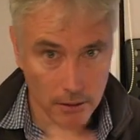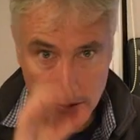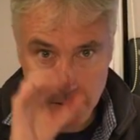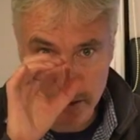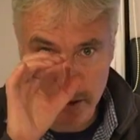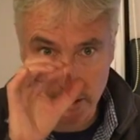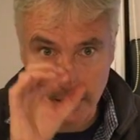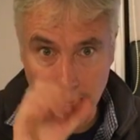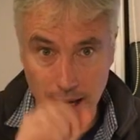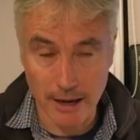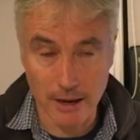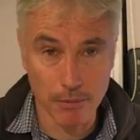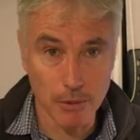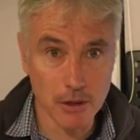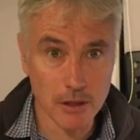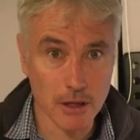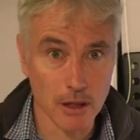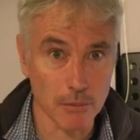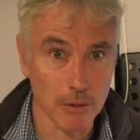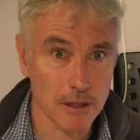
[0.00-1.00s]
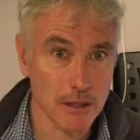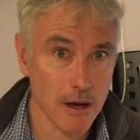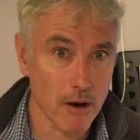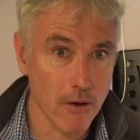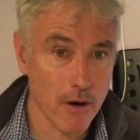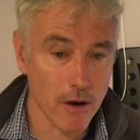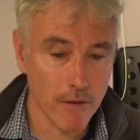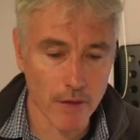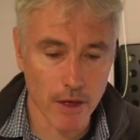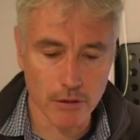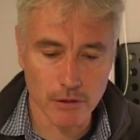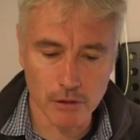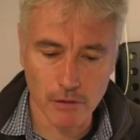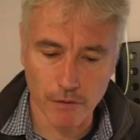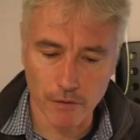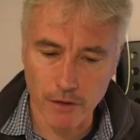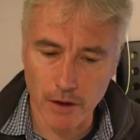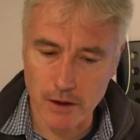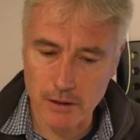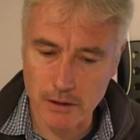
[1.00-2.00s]
So again, the musical material of those
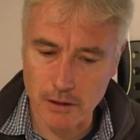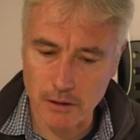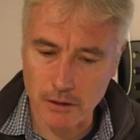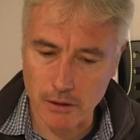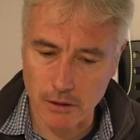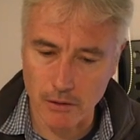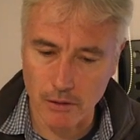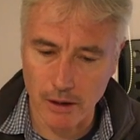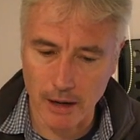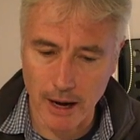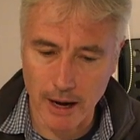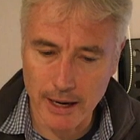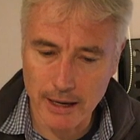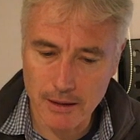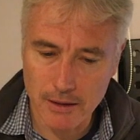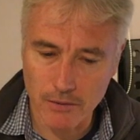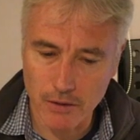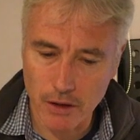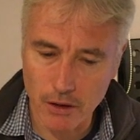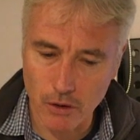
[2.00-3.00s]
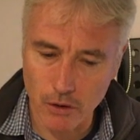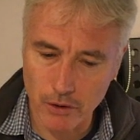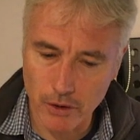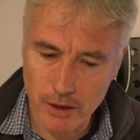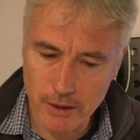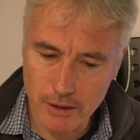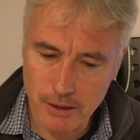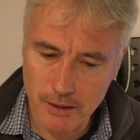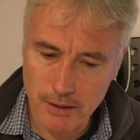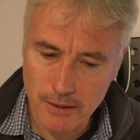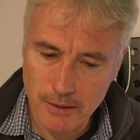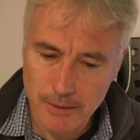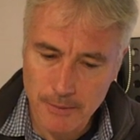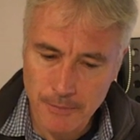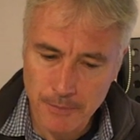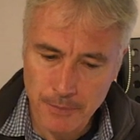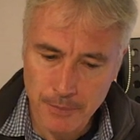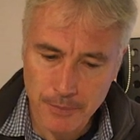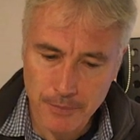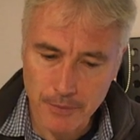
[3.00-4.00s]
first 2 lines of the chorus,
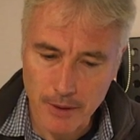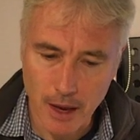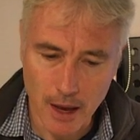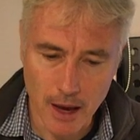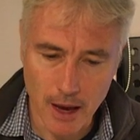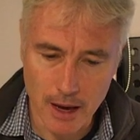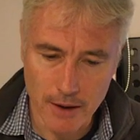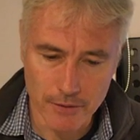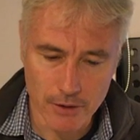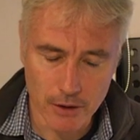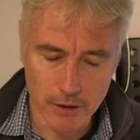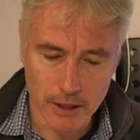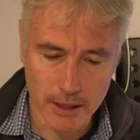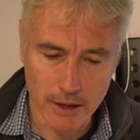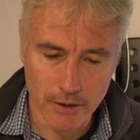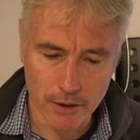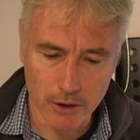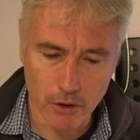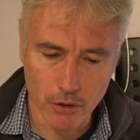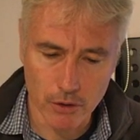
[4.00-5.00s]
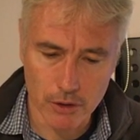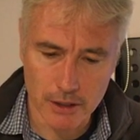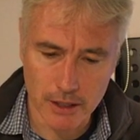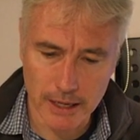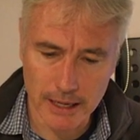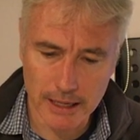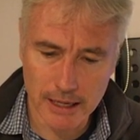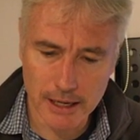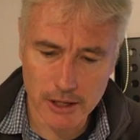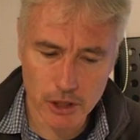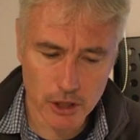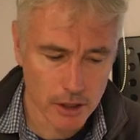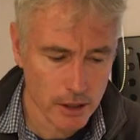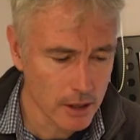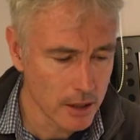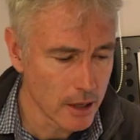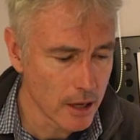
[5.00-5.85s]
if you're looking at the chorus in English,